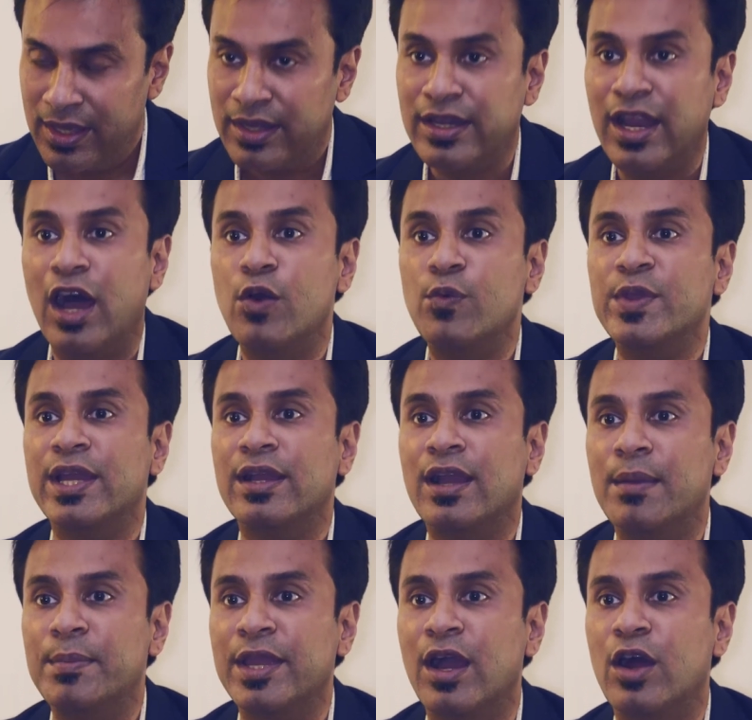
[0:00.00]
Now we are
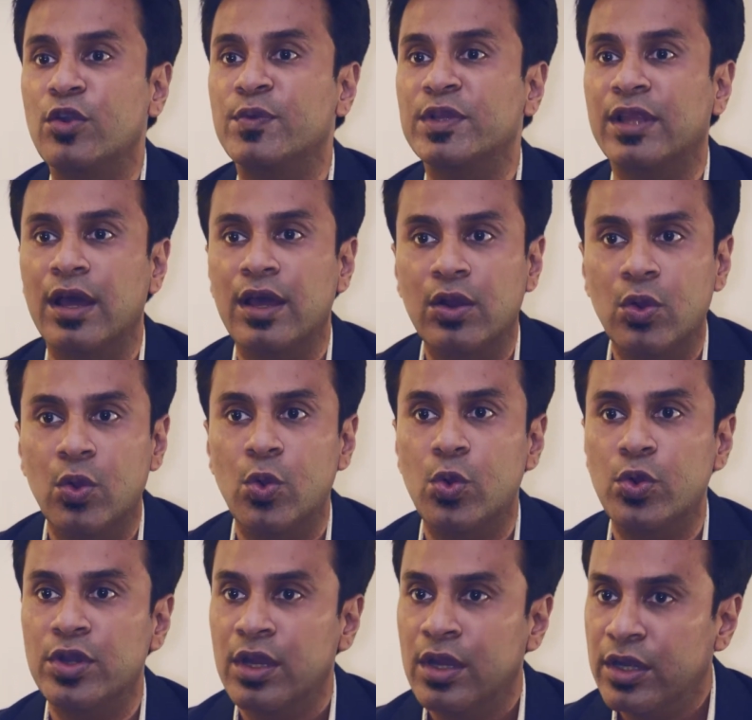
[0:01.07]
coming out with our
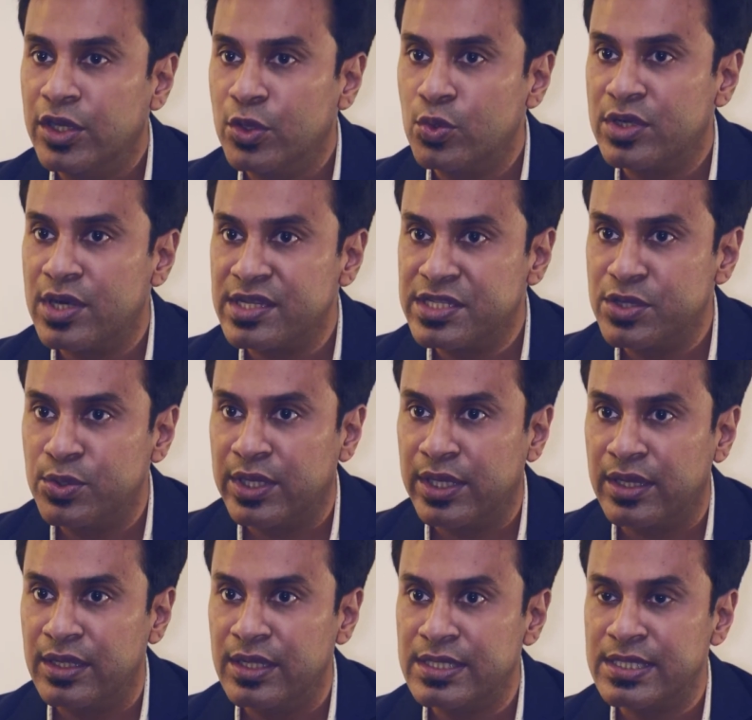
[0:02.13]
own
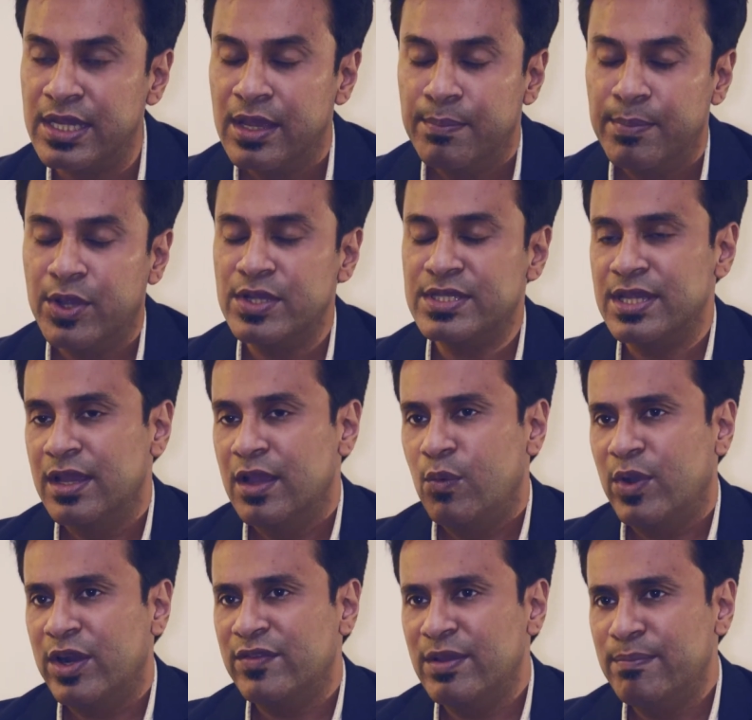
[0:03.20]
nutraceuticals because
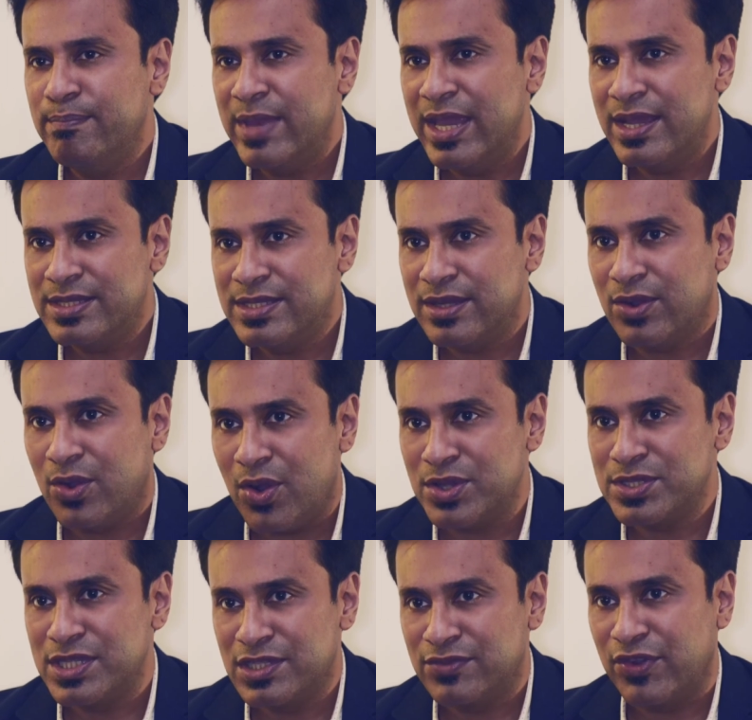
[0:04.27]
one of the major
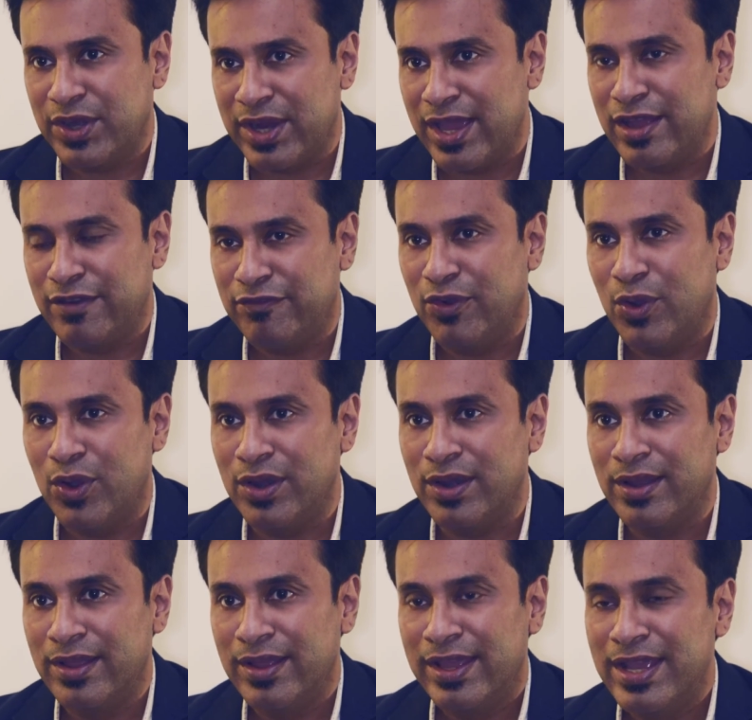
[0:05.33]
causes for hair fall
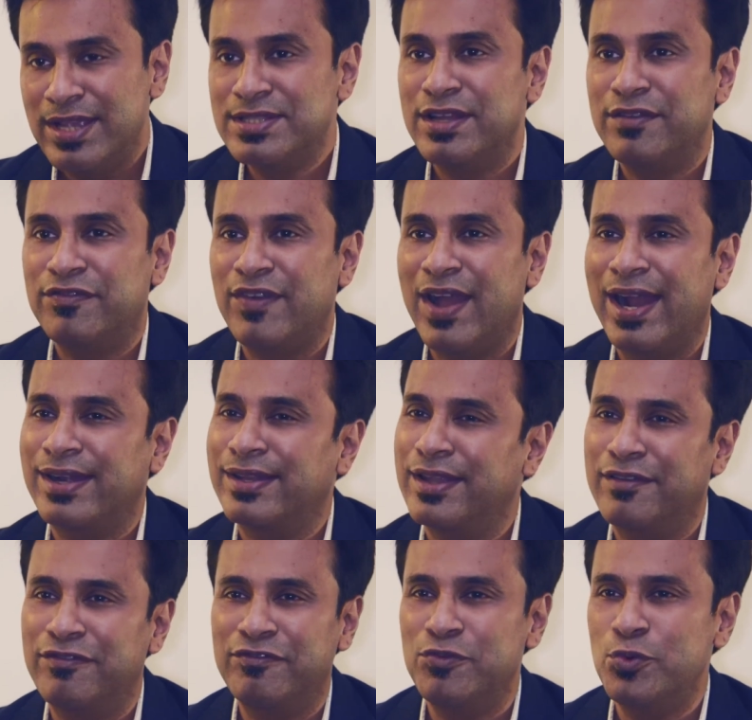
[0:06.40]
is the fact
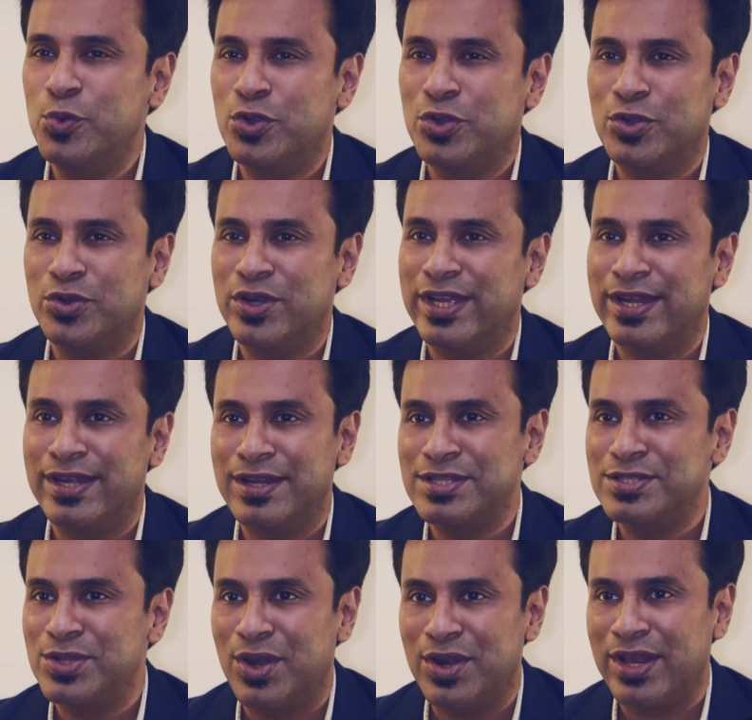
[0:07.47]
that food today does
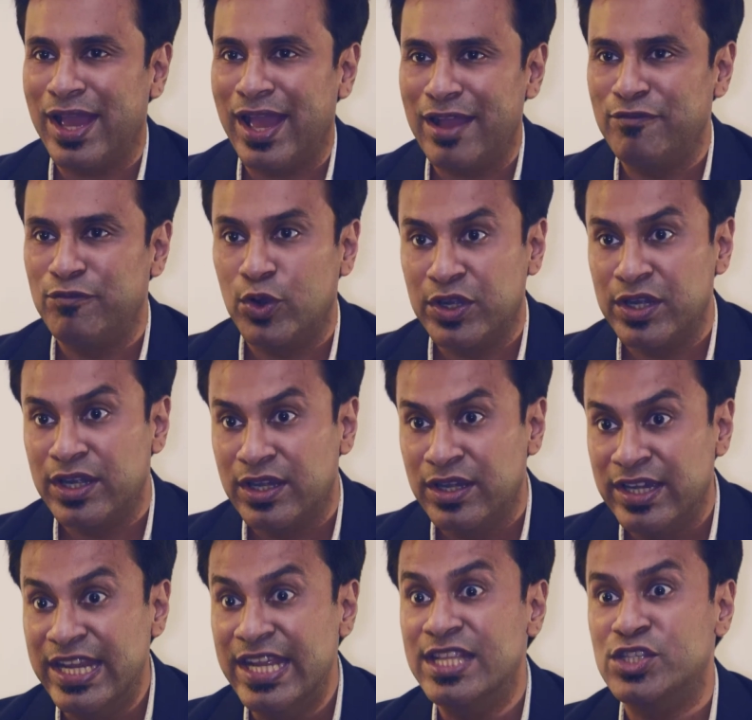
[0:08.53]
not have what it
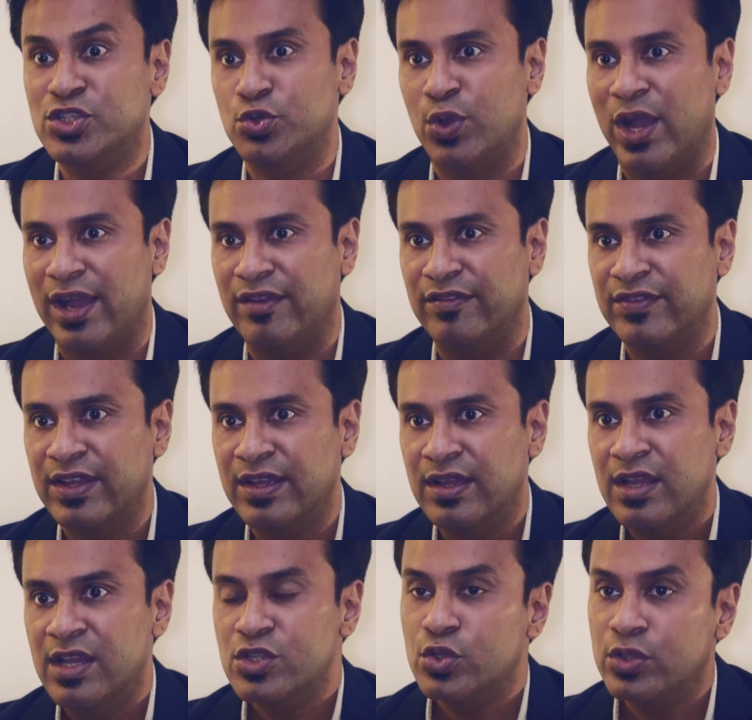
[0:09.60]
needs to have.
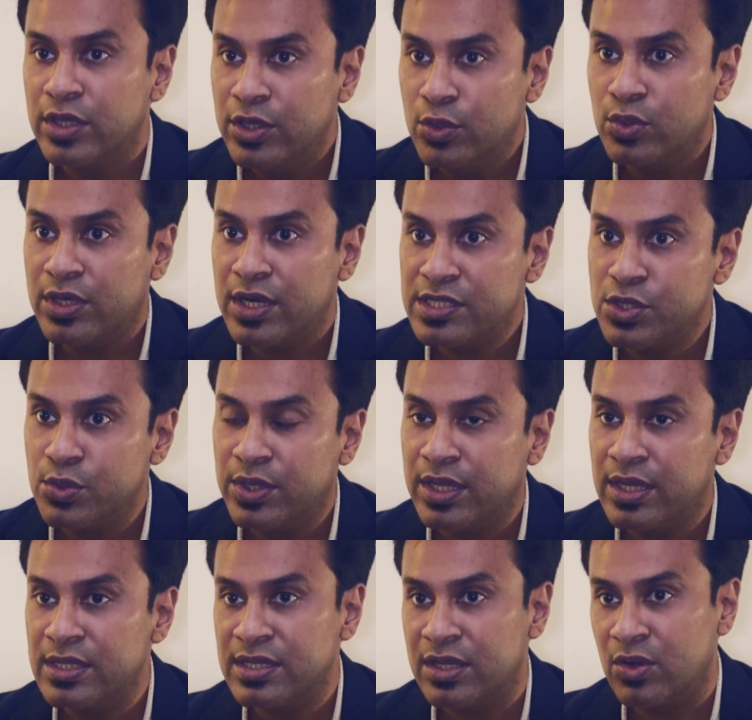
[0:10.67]
So the
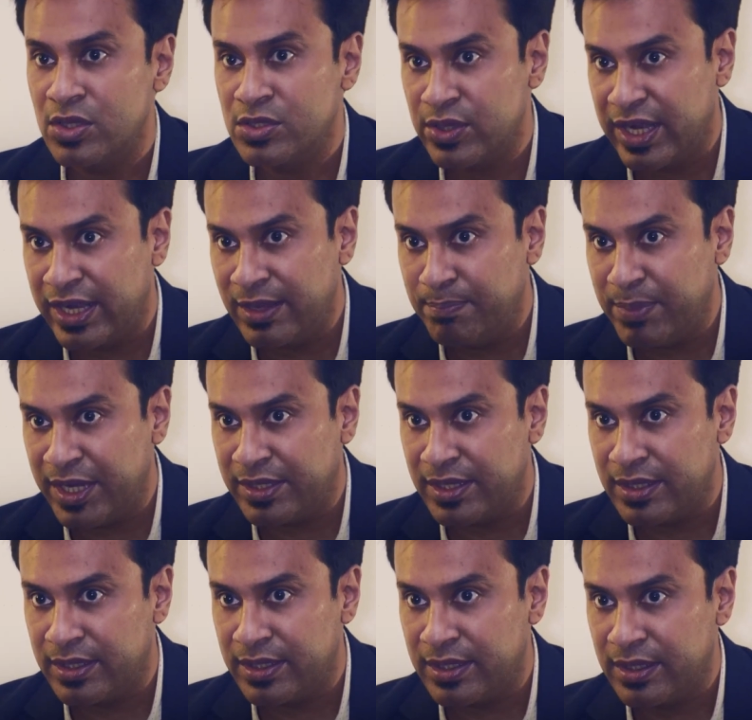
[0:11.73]
nutraceuticals are also getting
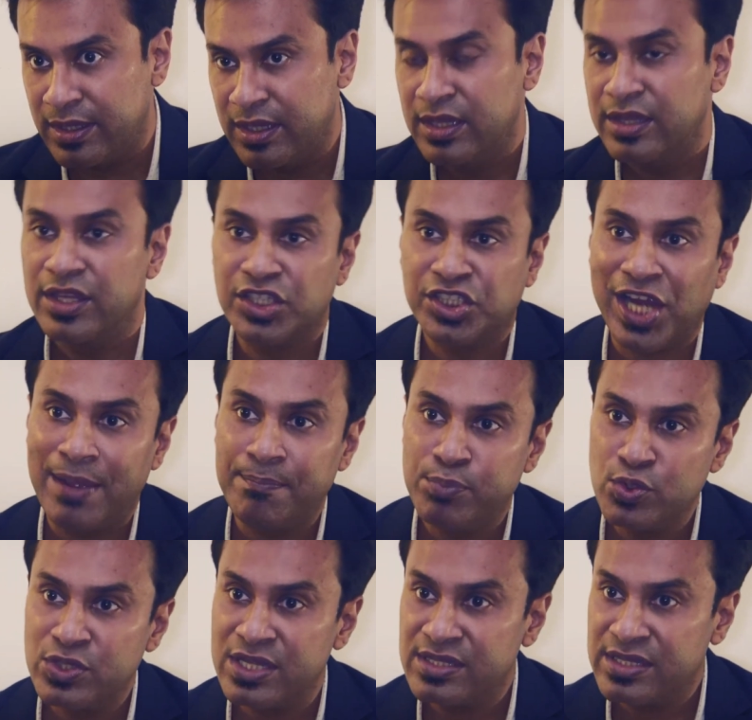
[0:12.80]
patented. The
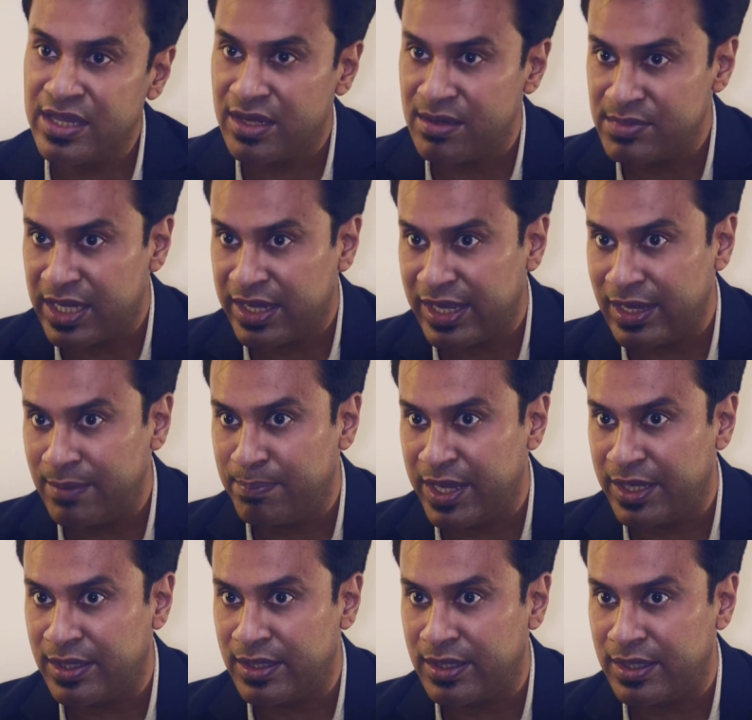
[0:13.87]
shampoos and serums are getting
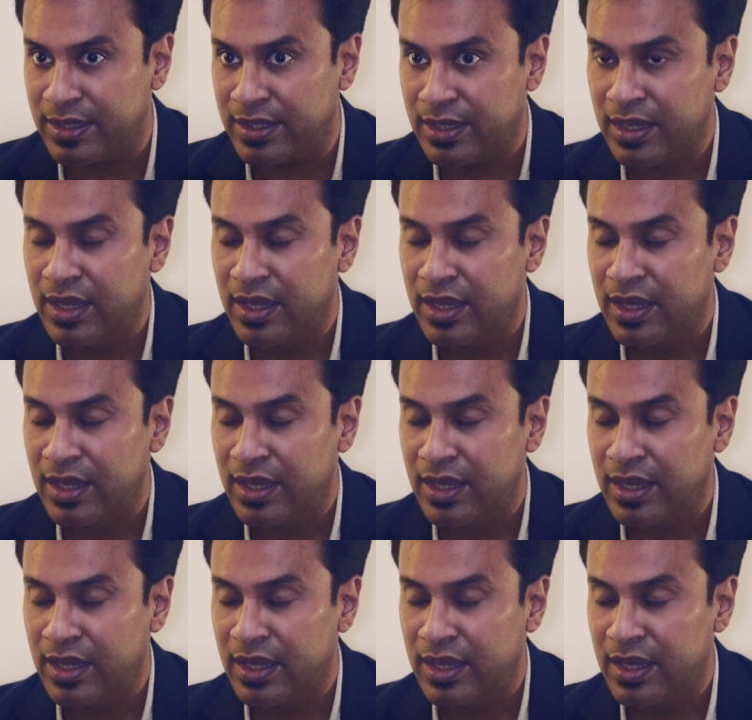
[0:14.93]
patented.